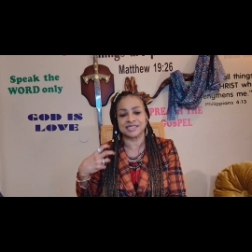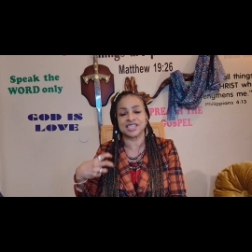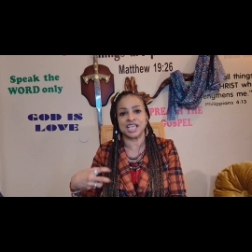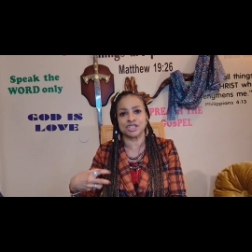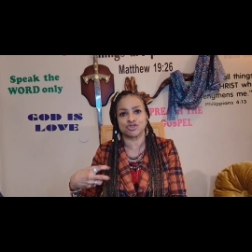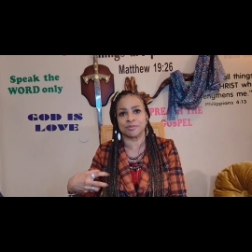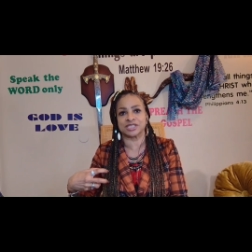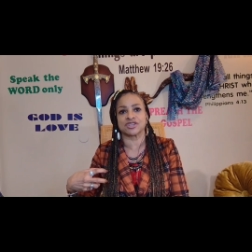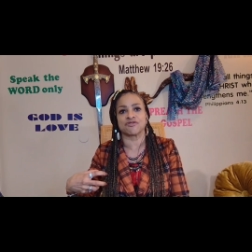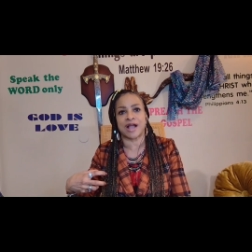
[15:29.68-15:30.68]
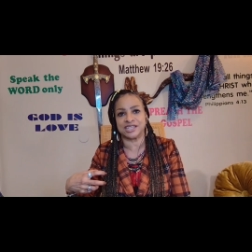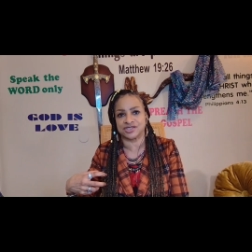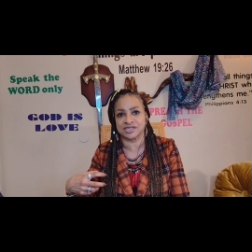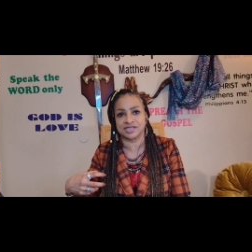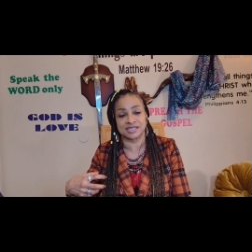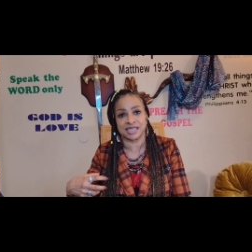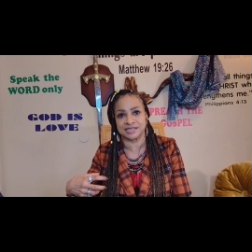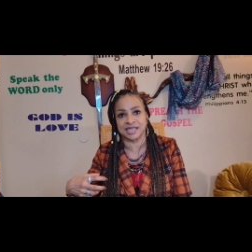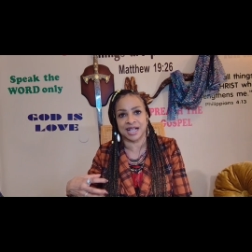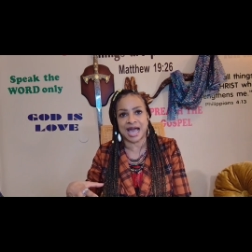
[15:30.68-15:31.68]
as instruments of righteousness
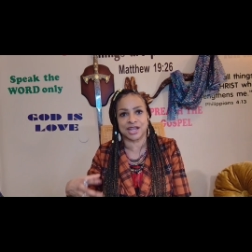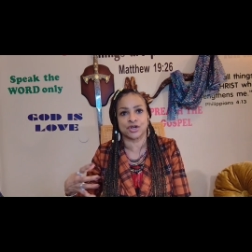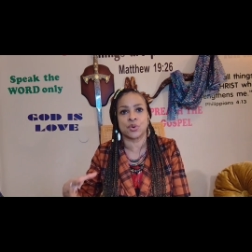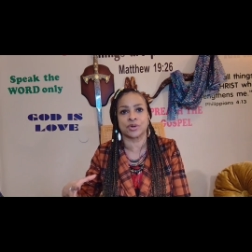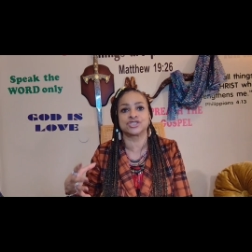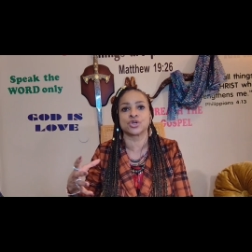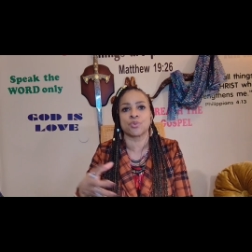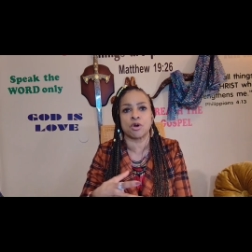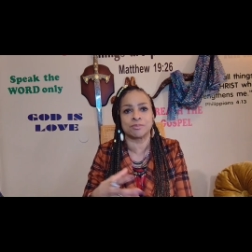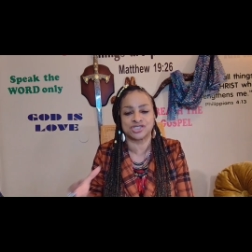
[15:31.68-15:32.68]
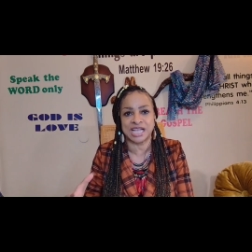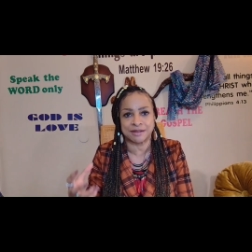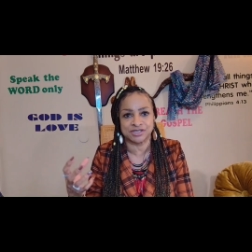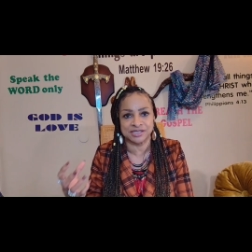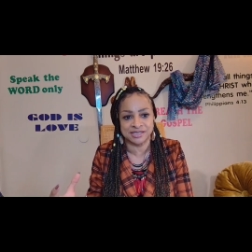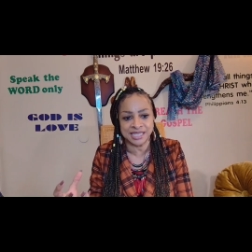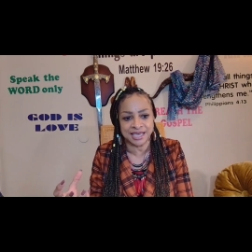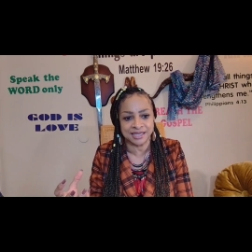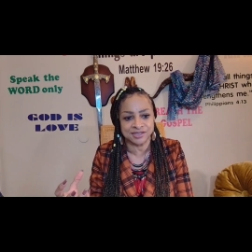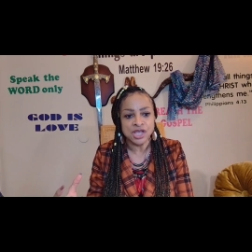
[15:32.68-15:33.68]
unto God, according to Romans chapter
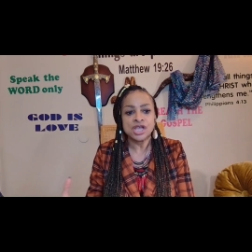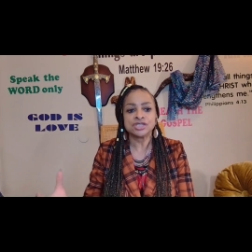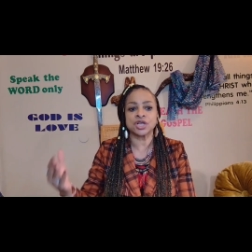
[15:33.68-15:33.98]
6.